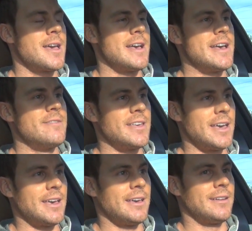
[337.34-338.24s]
And
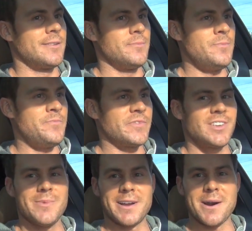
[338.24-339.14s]
then it
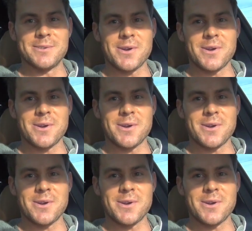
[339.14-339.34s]
seemed like I